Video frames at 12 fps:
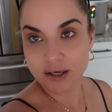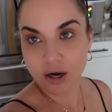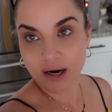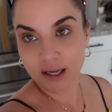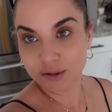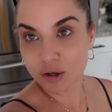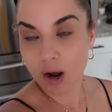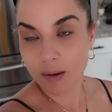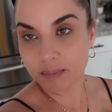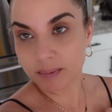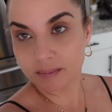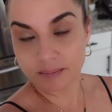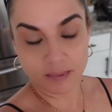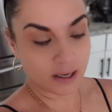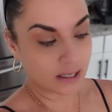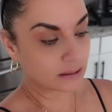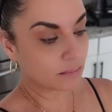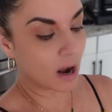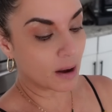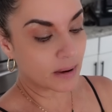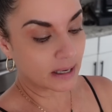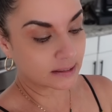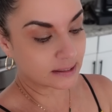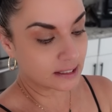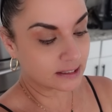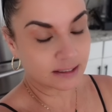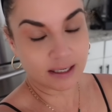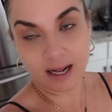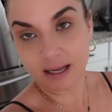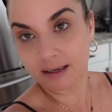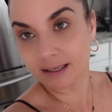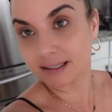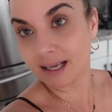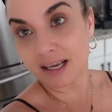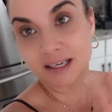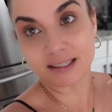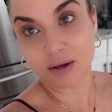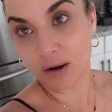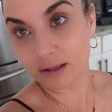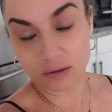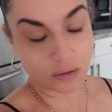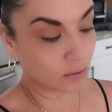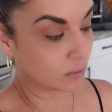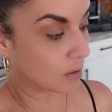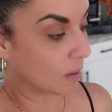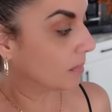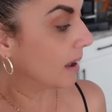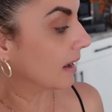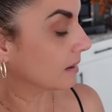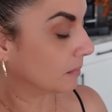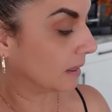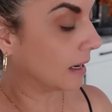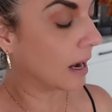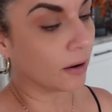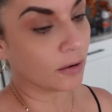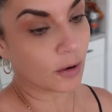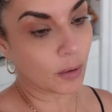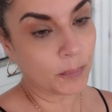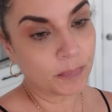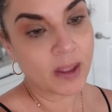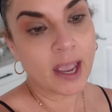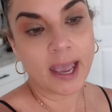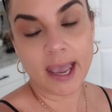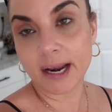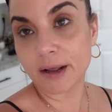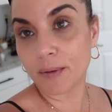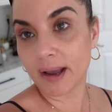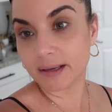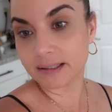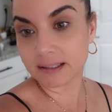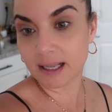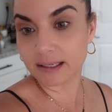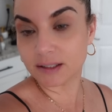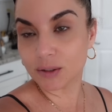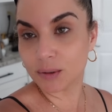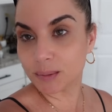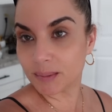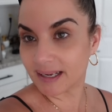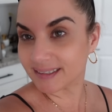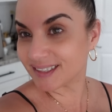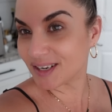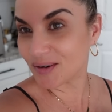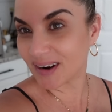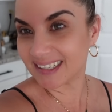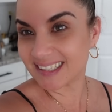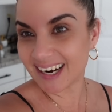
gonna drop his mom and sister and he say he's going to come back, but I don't know. Anyway, stay tuned and see you guys